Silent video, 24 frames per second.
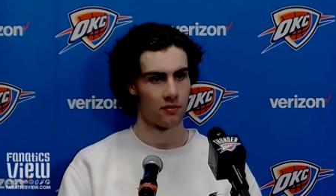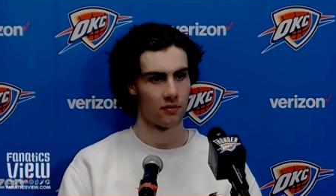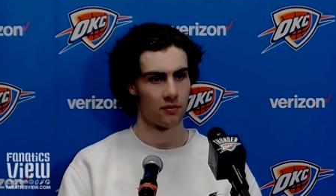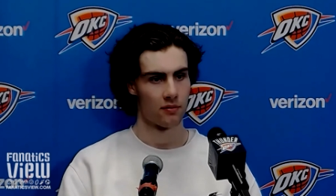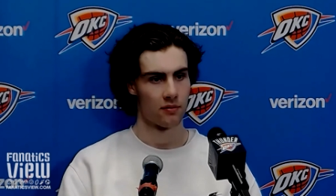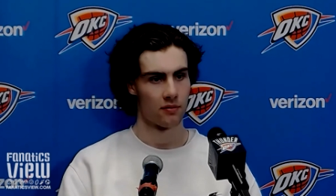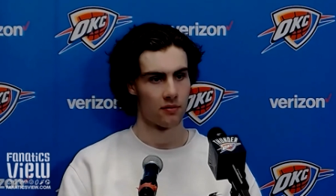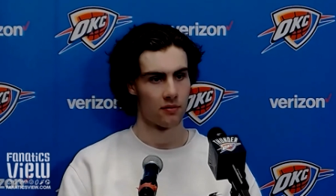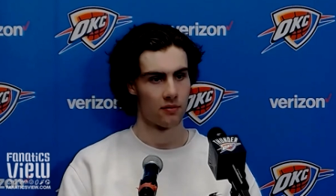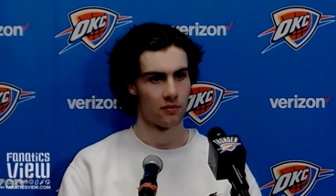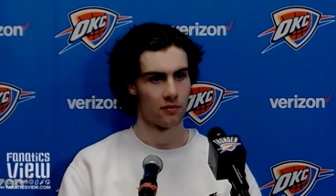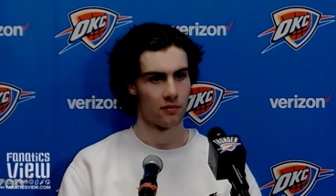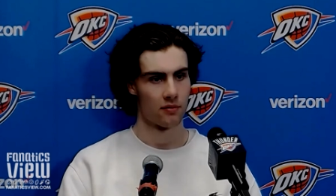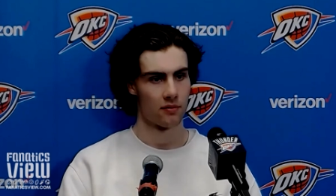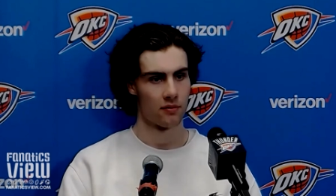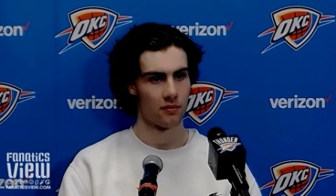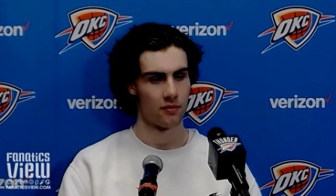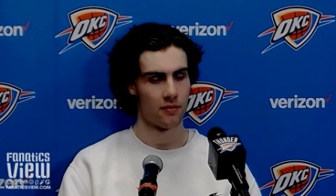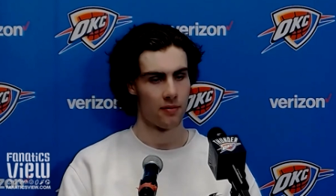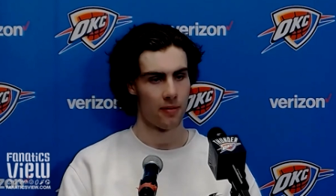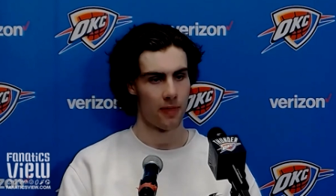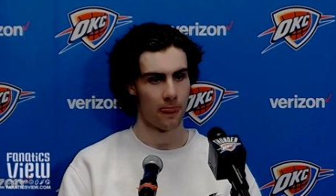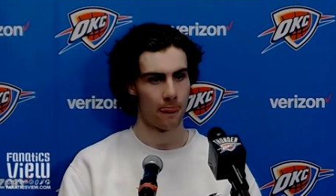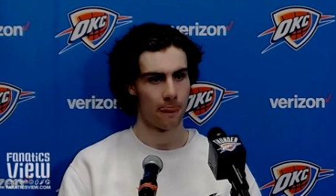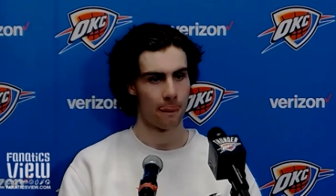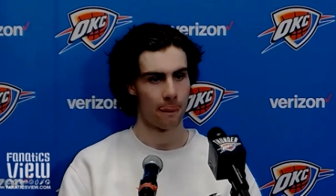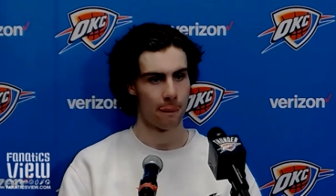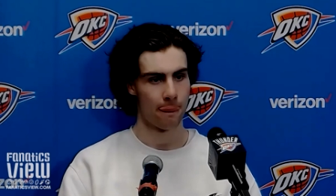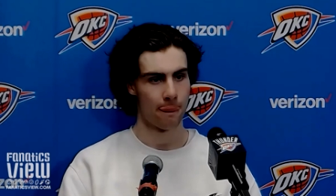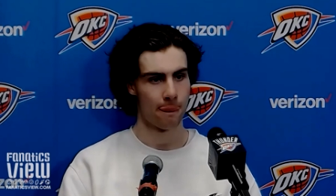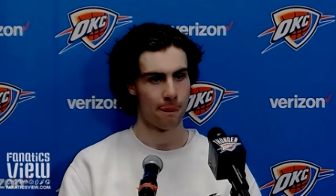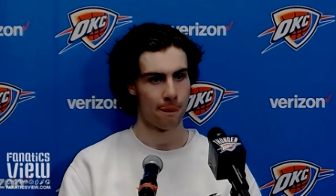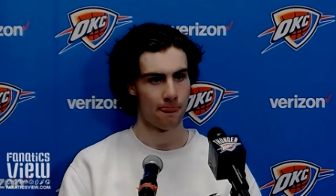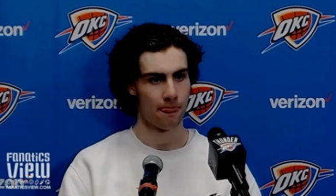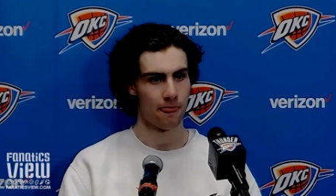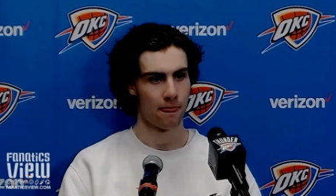college football is obviously
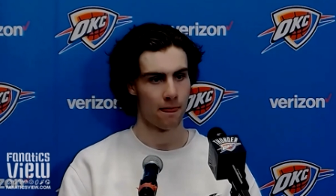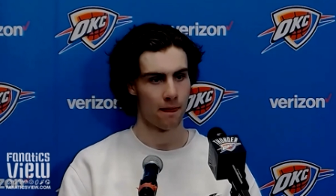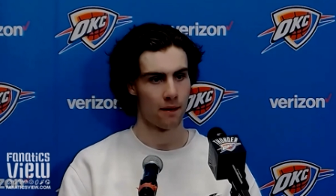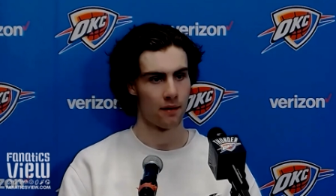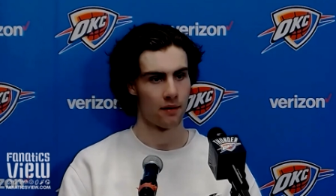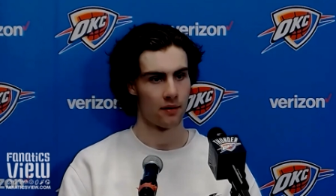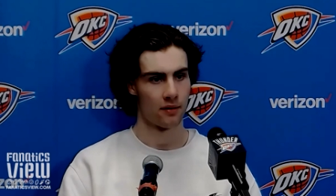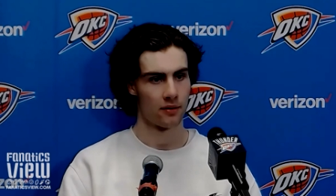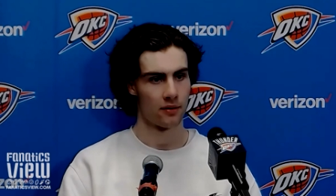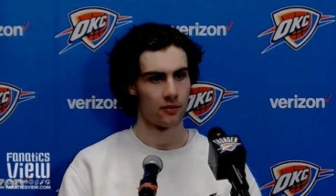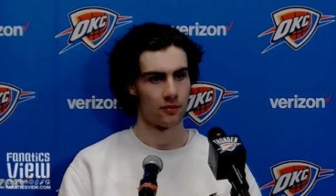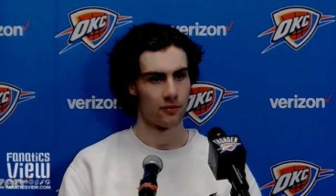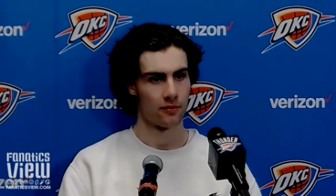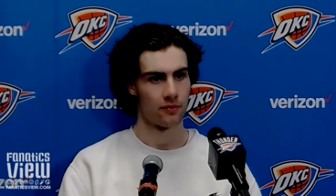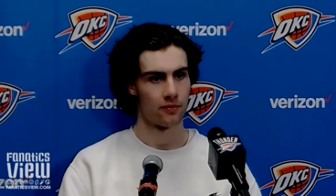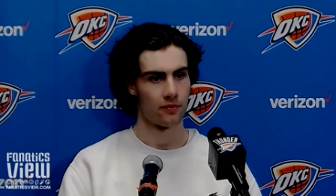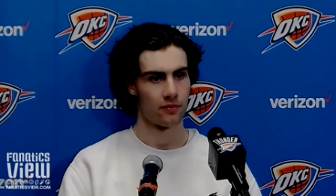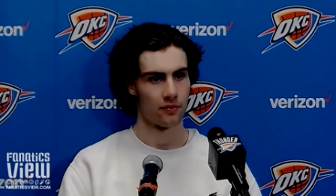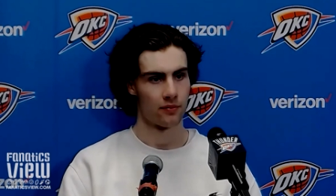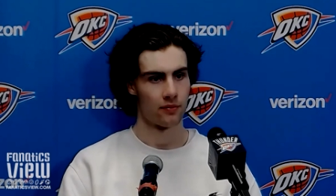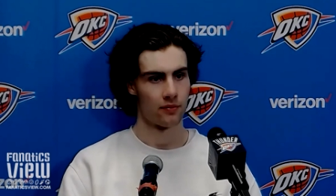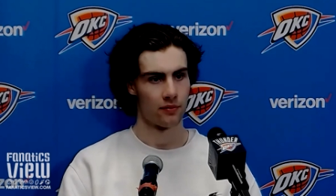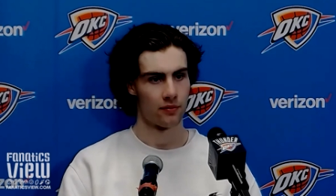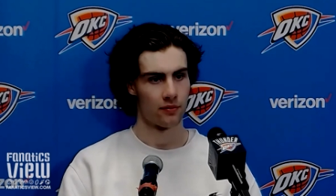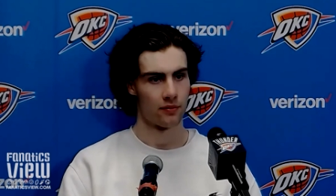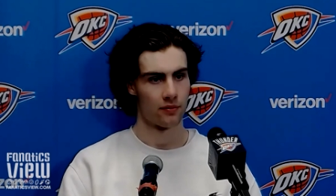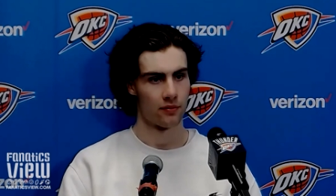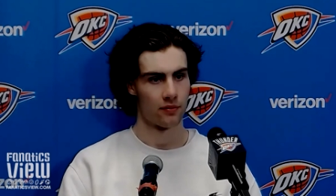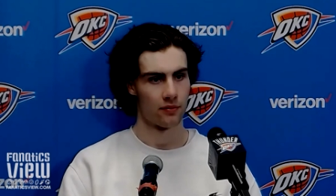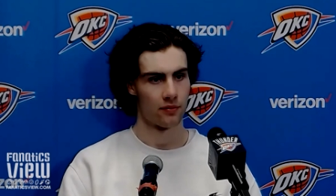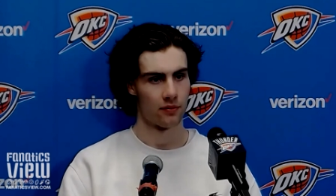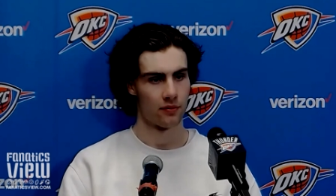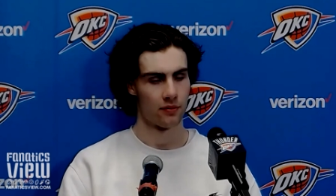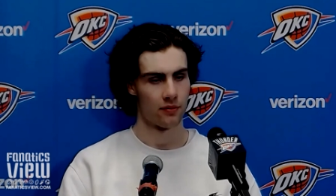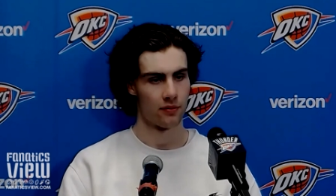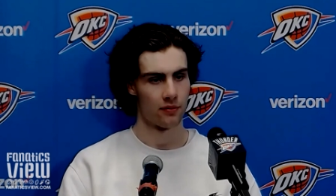a huge deal in Oklahoma. What have you thought
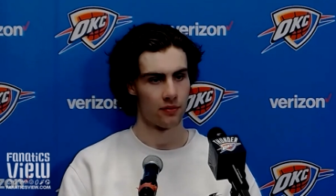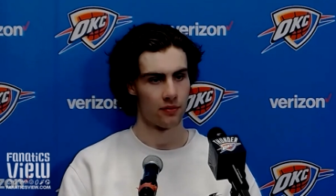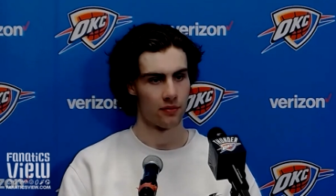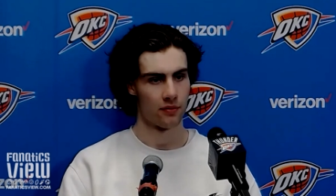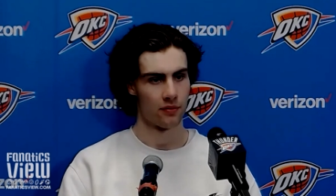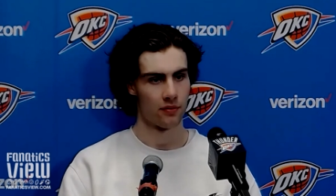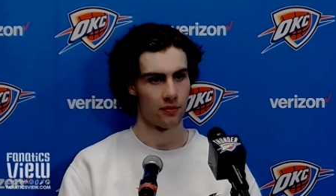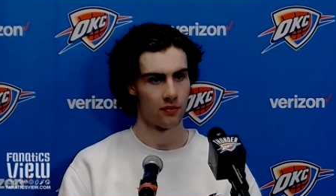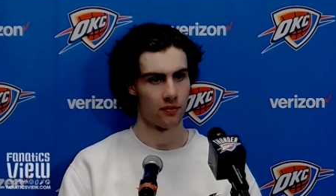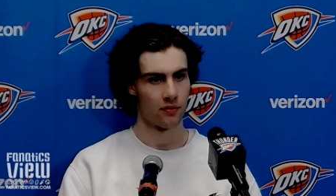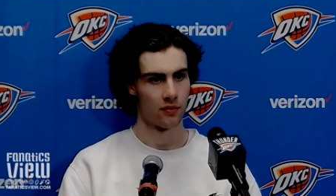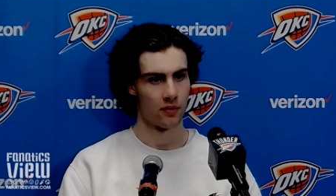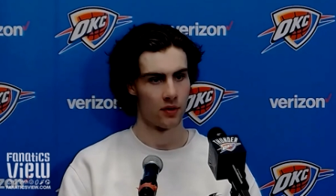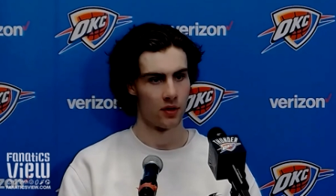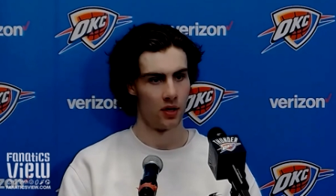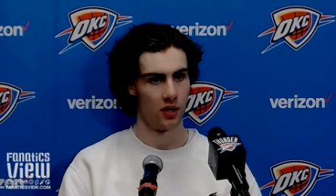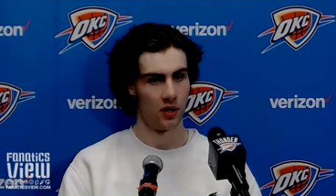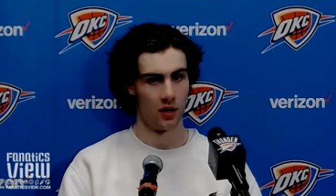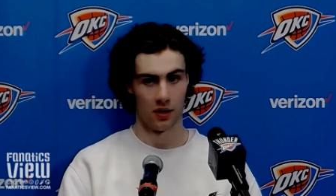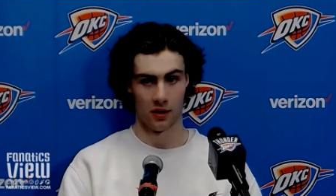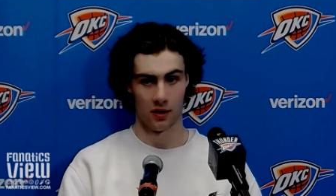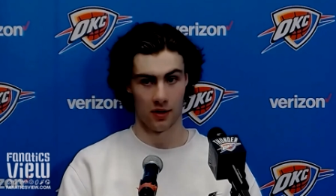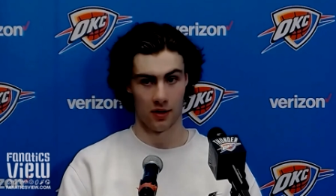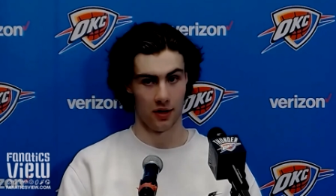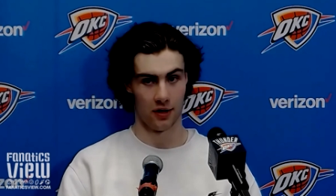of those atmospheres?